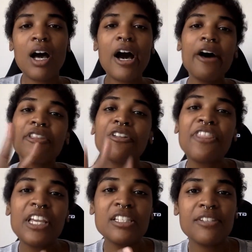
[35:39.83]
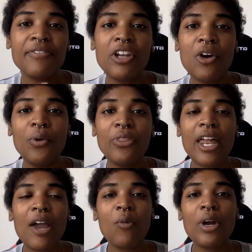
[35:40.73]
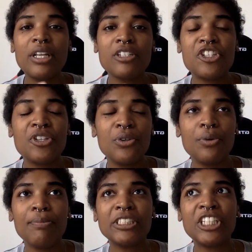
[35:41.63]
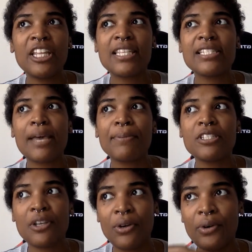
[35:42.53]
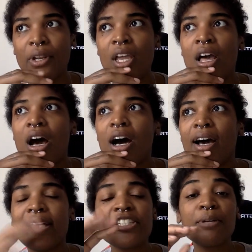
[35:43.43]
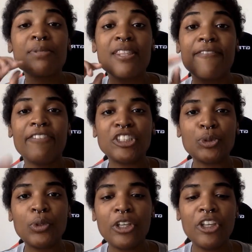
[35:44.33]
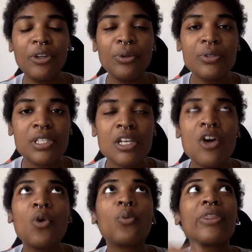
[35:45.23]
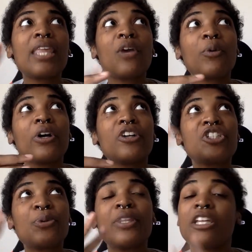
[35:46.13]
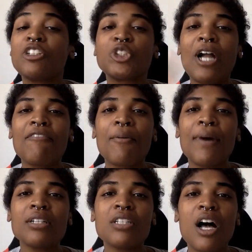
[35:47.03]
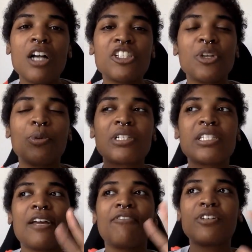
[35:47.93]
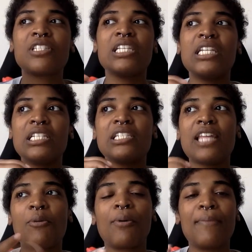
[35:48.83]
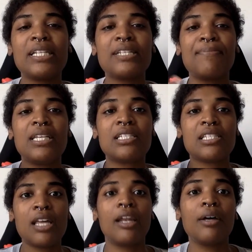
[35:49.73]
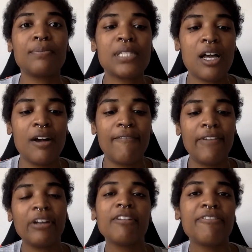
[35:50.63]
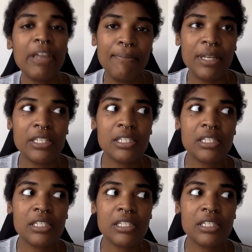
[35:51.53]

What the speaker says: Other things of note that I wanted to mention in this episode, in terms of the visual cues, when they were doing their travel montage, there were several scenes that were meant to be setups of very famous